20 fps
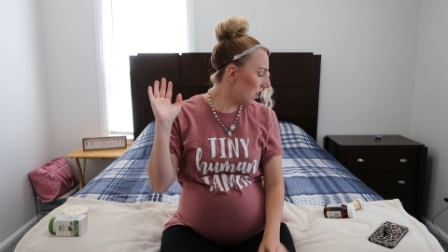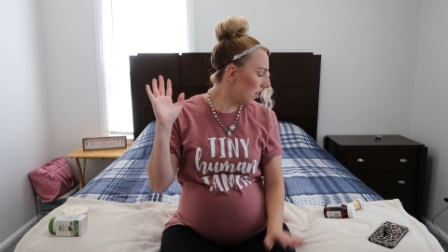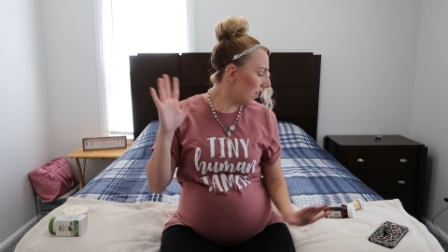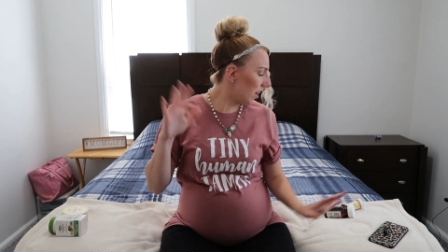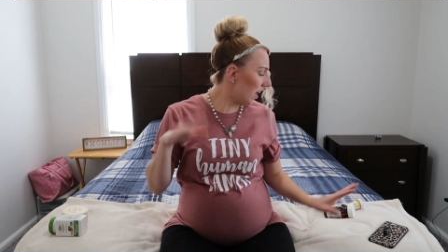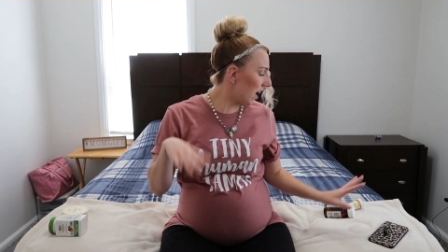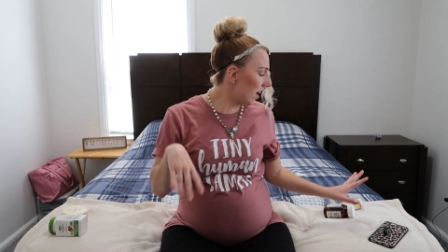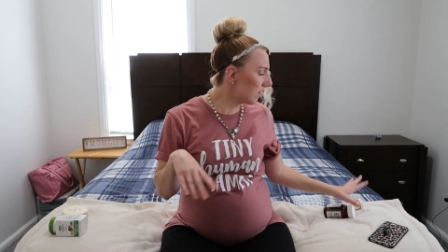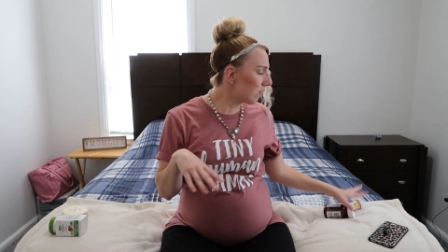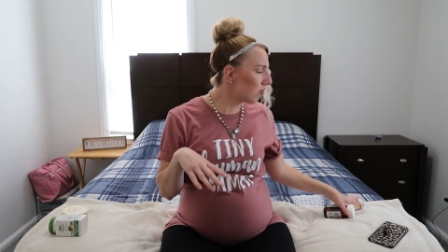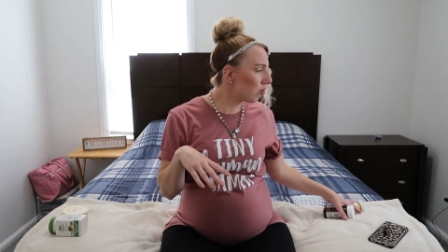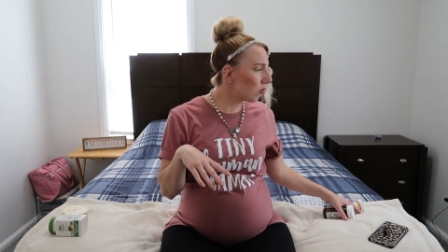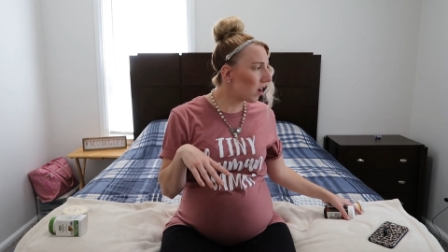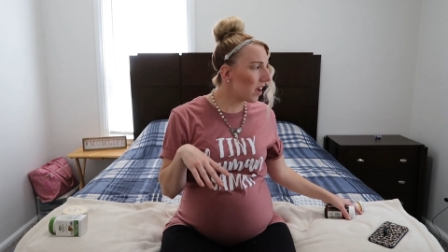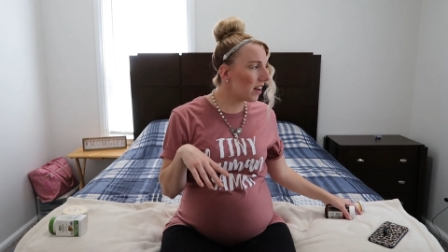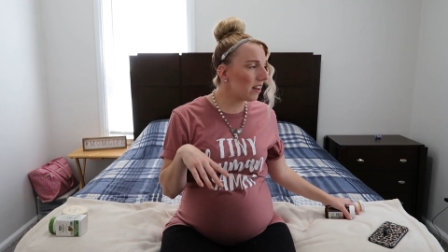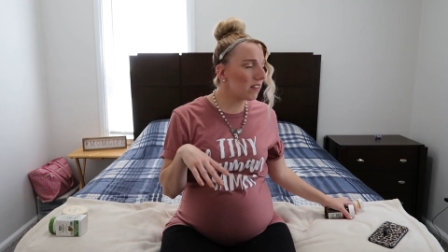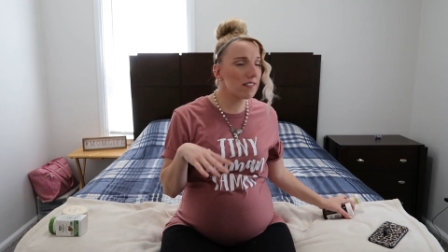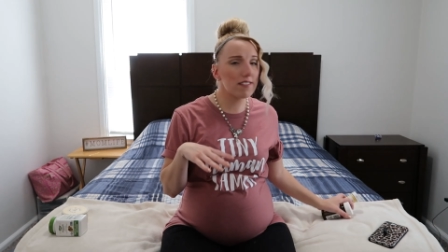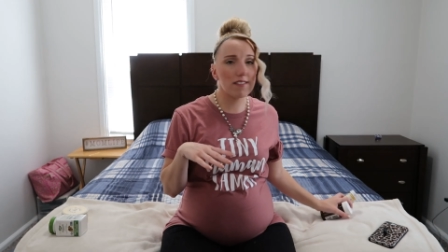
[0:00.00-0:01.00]
The last two
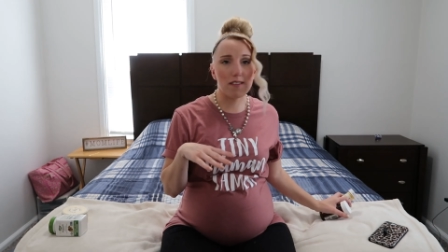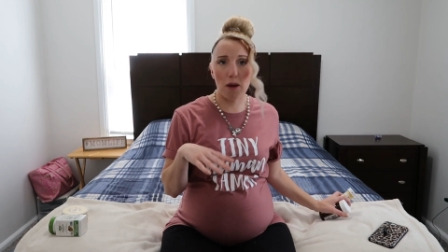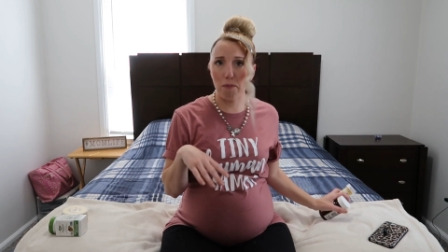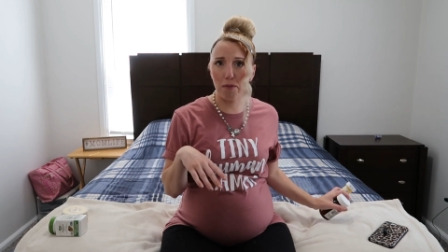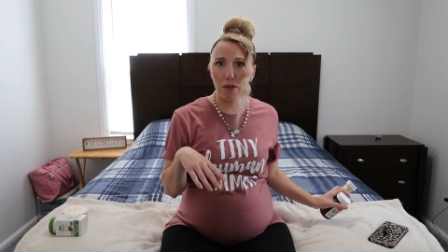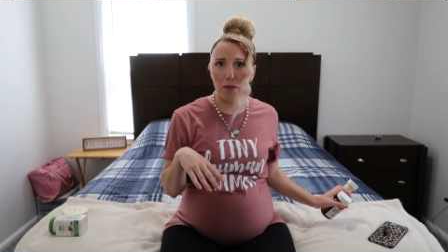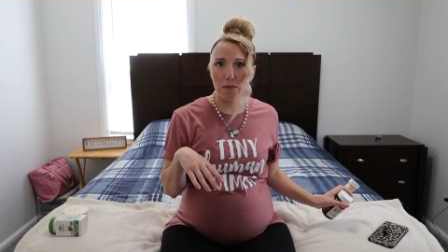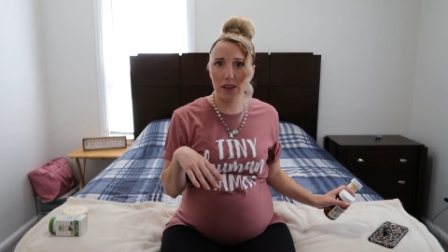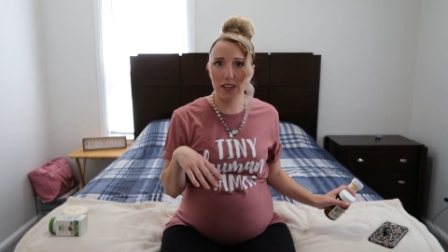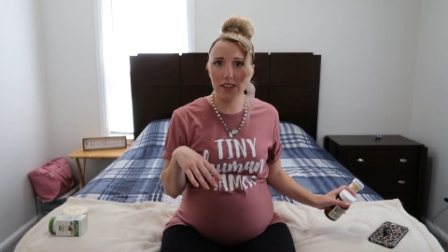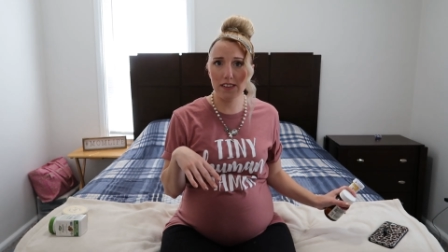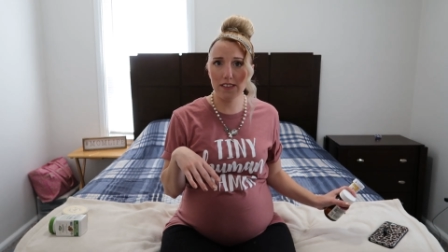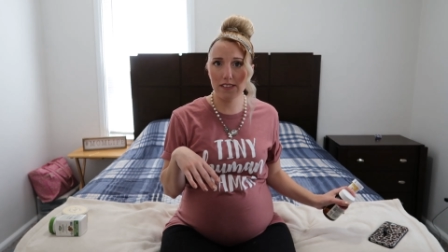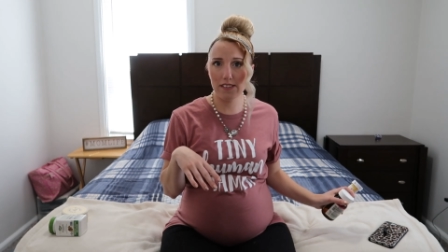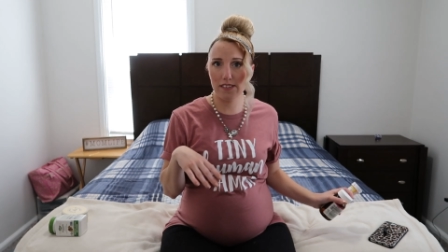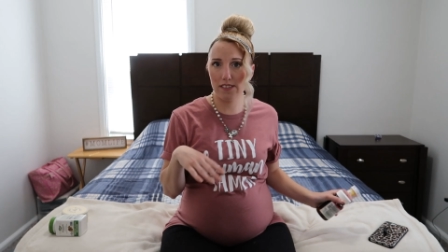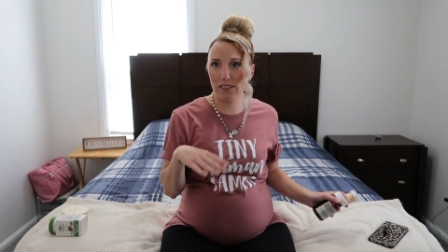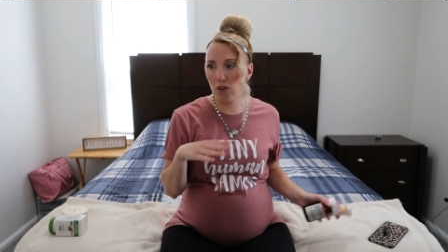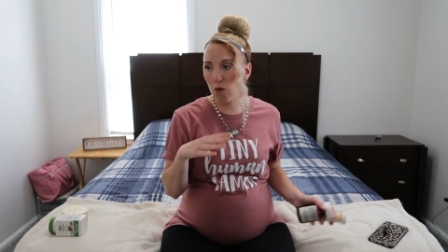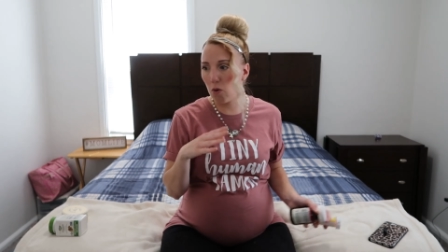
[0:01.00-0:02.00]
kind of
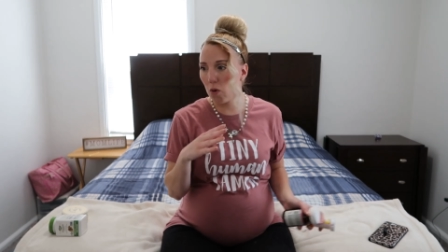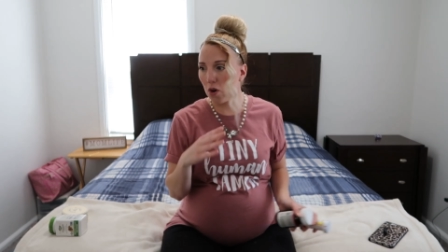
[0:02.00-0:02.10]
supplements